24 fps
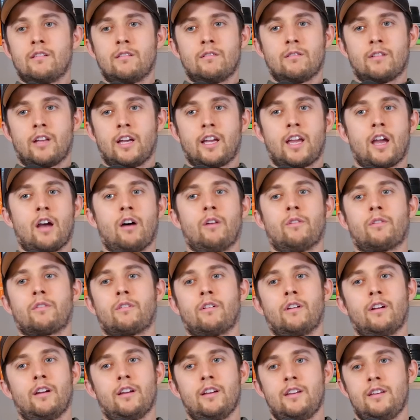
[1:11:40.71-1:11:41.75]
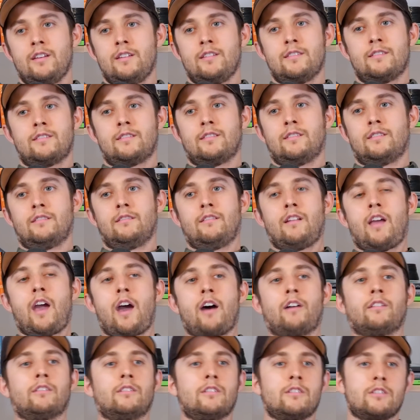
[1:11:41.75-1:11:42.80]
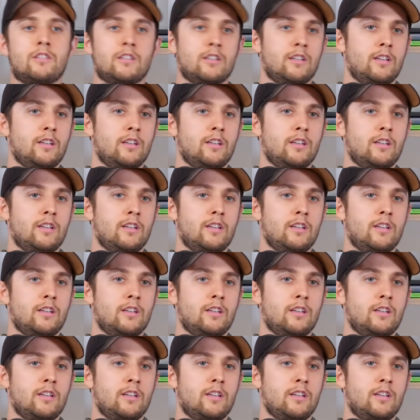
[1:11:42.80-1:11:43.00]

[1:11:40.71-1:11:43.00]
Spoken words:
new like health craze and allergies